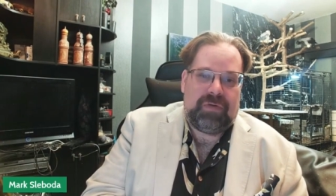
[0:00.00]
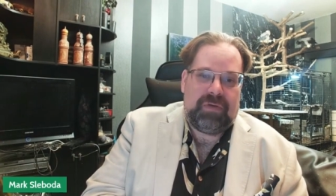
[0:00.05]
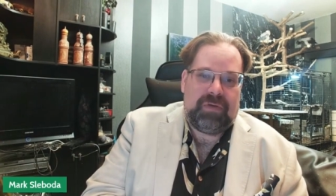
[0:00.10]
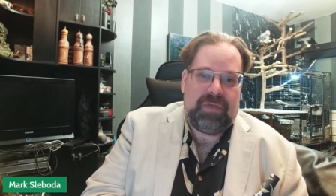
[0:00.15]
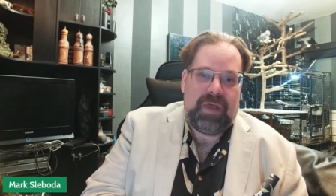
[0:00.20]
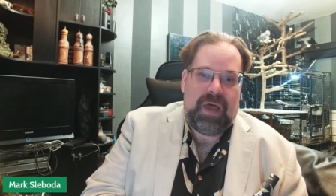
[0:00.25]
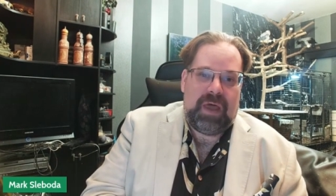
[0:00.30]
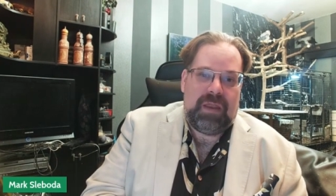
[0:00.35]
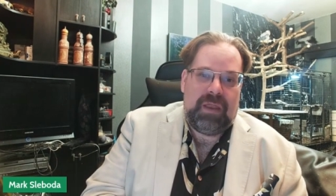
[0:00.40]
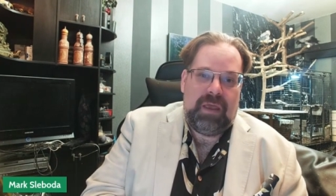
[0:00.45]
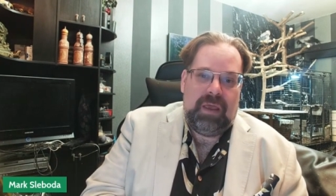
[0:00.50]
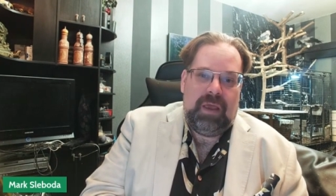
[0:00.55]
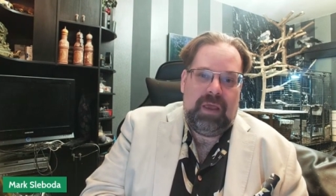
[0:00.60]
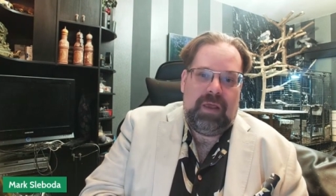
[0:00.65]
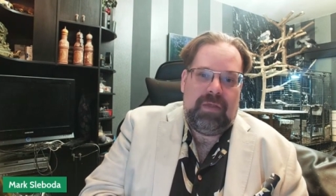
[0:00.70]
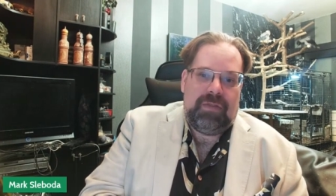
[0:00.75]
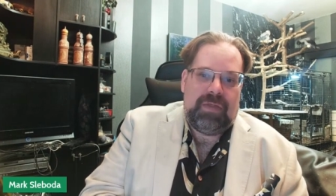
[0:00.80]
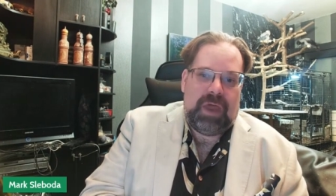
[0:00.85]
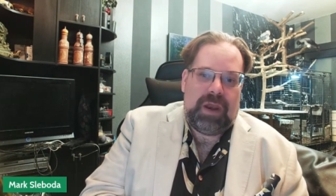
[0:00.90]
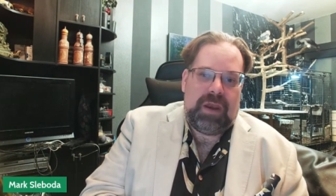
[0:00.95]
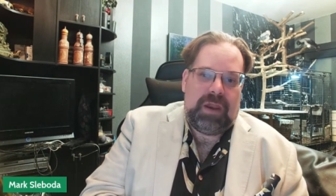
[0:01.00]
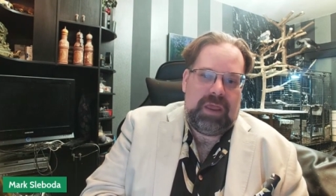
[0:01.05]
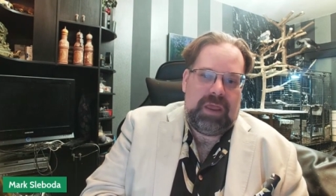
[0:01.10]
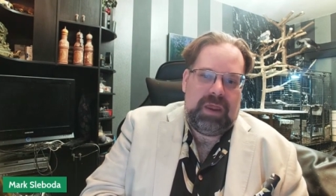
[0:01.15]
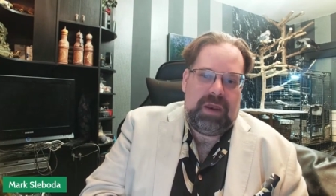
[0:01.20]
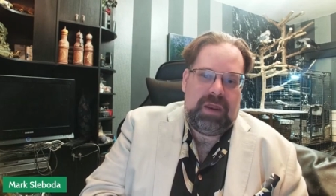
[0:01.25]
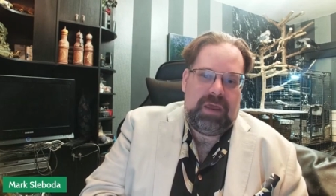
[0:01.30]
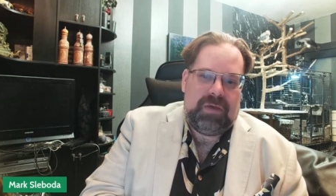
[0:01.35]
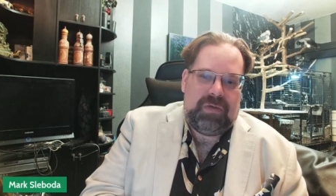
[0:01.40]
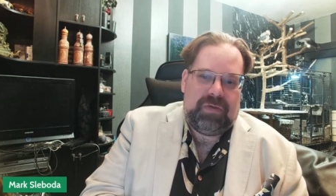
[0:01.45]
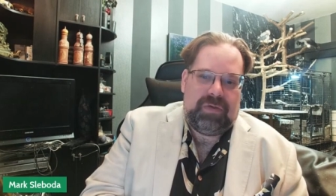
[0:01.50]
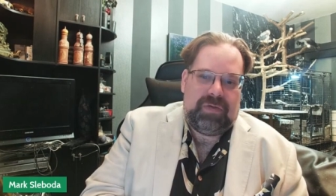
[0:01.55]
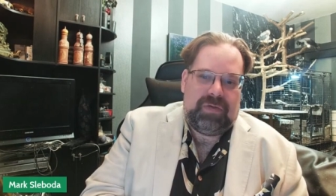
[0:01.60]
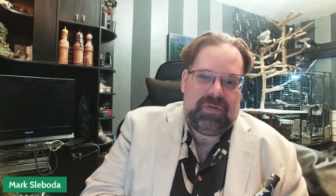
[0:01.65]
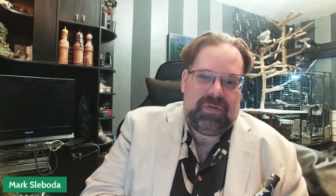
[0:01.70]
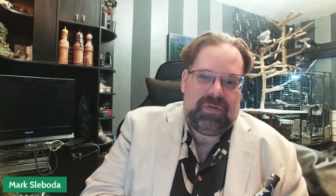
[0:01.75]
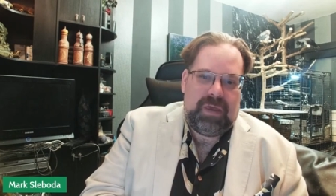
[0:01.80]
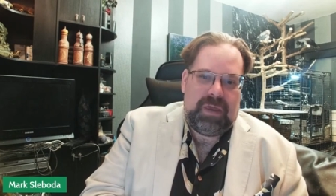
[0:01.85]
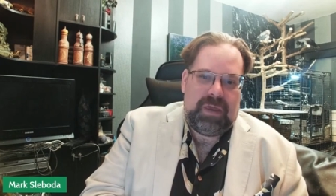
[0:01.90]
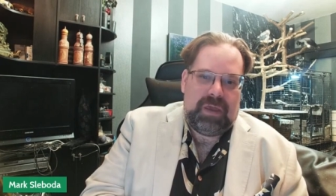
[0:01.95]
It's not that it is
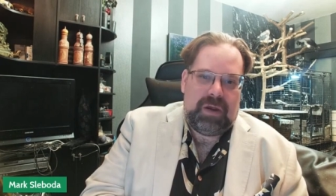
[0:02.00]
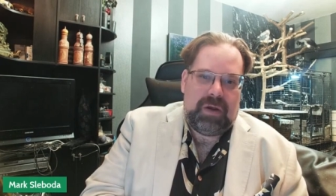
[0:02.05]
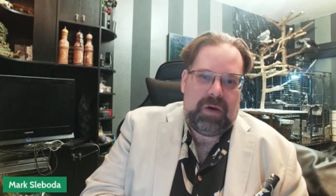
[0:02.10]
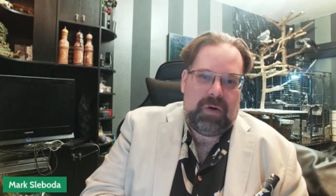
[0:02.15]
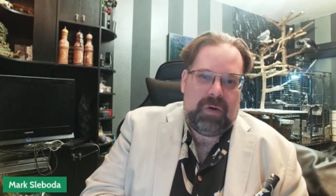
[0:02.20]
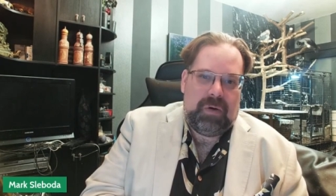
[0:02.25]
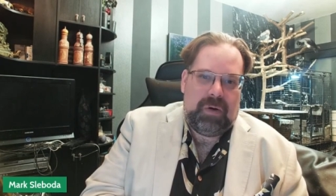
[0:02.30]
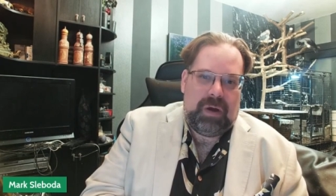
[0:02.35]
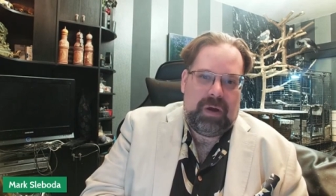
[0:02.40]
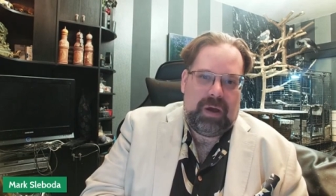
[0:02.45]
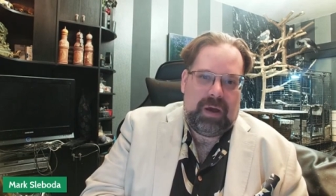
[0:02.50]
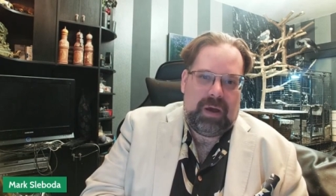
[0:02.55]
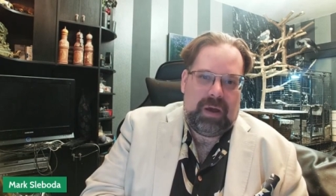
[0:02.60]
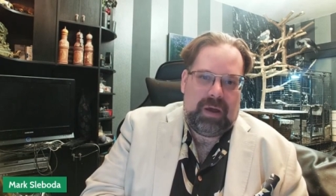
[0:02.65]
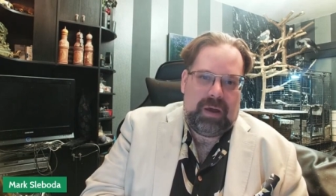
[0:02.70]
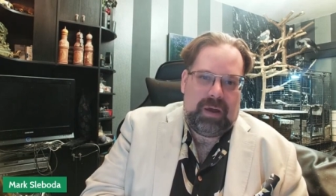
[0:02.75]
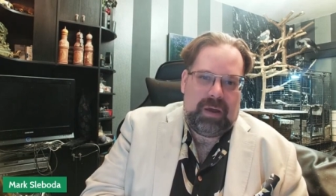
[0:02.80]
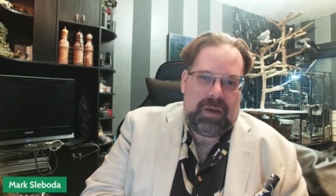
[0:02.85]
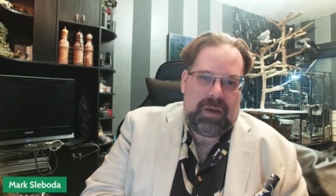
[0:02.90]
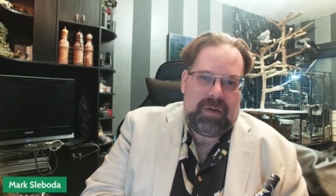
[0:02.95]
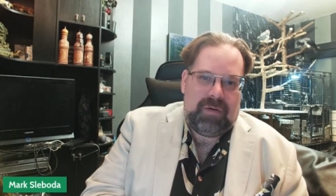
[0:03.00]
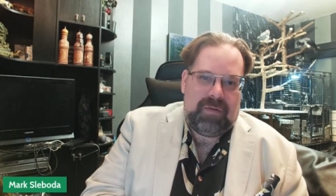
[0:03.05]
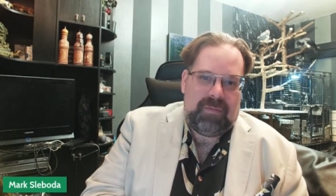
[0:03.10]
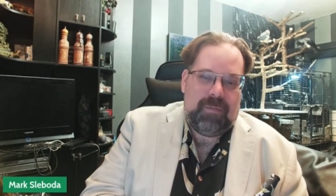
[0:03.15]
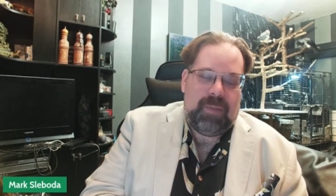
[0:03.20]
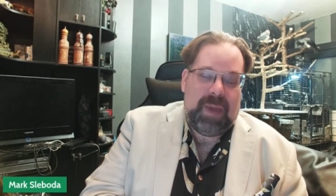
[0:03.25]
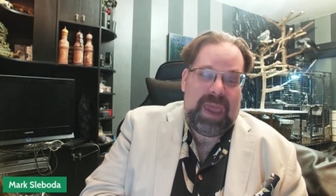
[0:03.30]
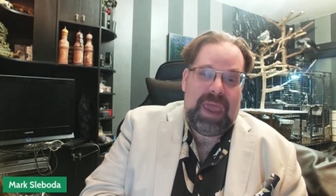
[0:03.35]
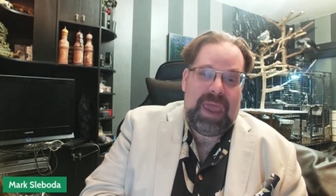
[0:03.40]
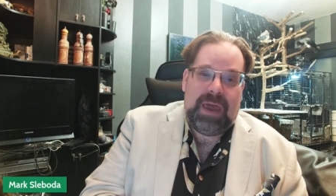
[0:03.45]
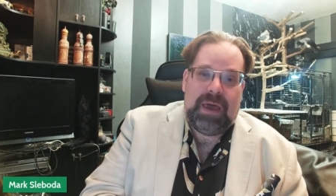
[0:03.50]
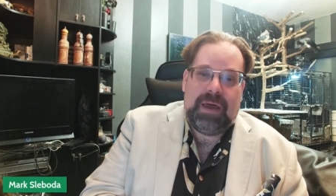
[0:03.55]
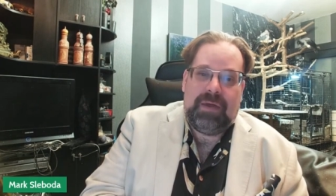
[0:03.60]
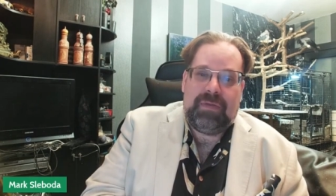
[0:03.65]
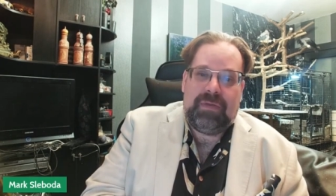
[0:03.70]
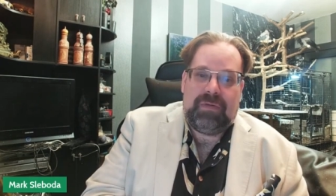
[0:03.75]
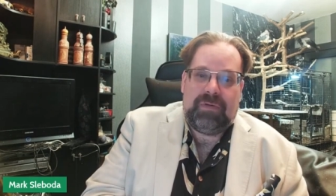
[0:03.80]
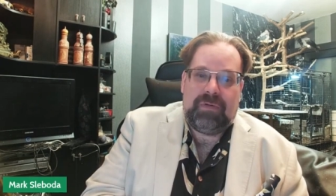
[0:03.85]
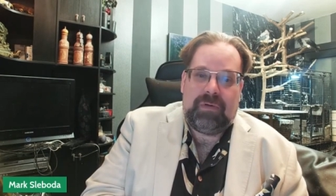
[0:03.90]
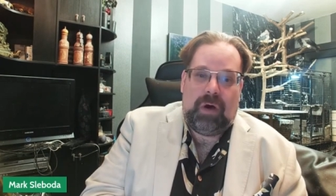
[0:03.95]
you know uh,
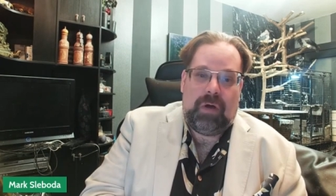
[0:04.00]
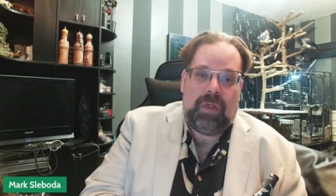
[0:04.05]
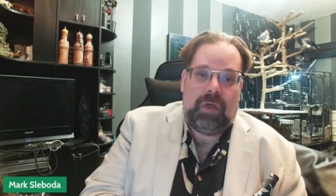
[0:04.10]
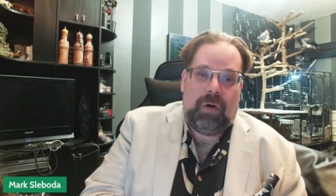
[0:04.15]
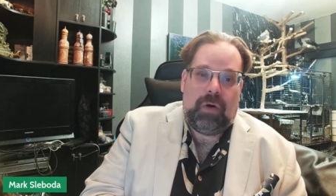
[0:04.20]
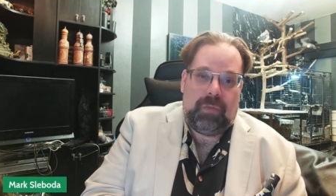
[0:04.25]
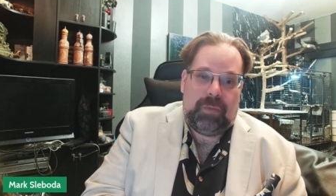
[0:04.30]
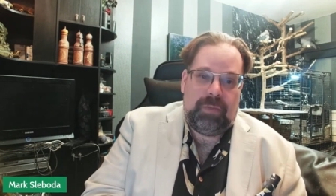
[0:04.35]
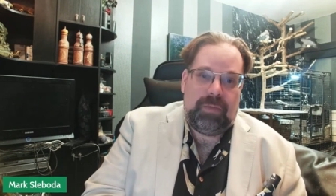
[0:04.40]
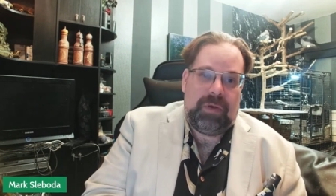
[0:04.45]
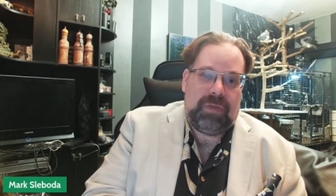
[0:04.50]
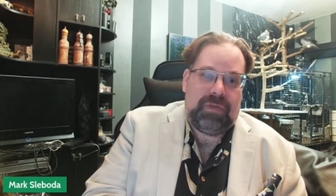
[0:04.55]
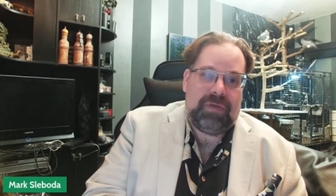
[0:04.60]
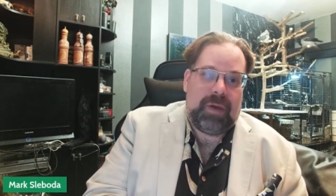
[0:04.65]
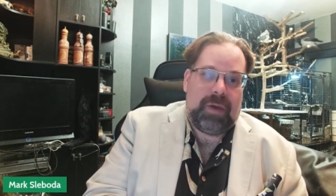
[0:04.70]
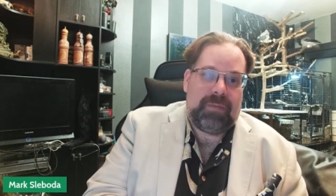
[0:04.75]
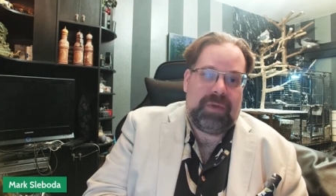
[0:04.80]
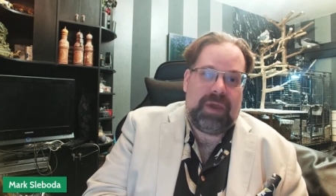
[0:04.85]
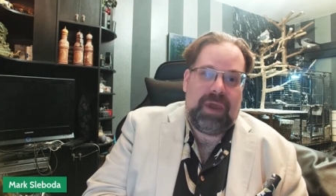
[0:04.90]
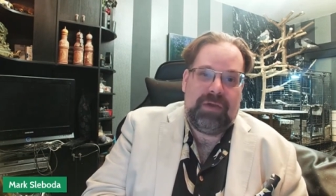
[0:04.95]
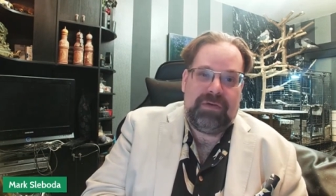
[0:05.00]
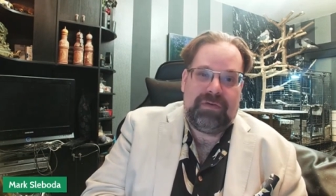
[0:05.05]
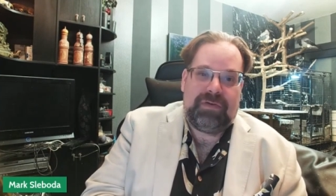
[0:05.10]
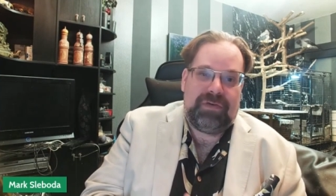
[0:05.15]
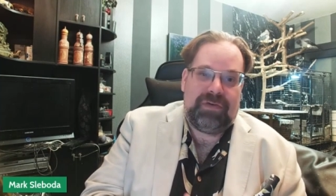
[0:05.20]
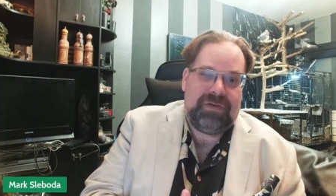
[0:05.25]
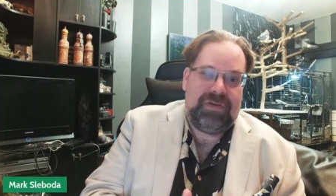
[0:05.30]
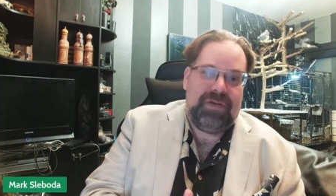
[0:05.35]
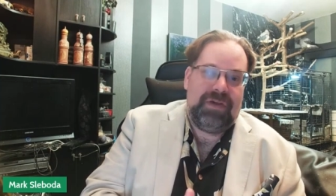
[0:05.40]
banned, although in some cases